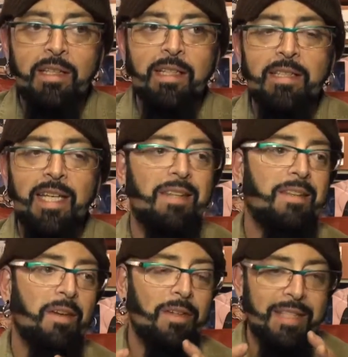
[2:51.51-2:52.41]
that say that
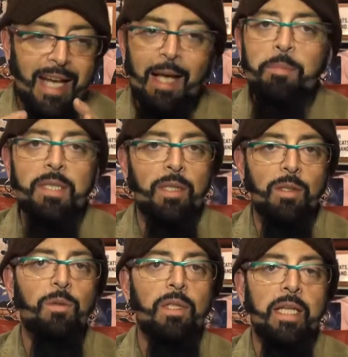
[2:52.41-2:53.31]
there is
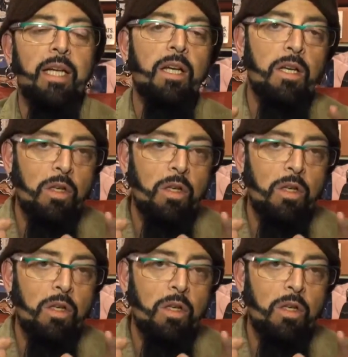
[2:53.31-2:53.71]
absolutely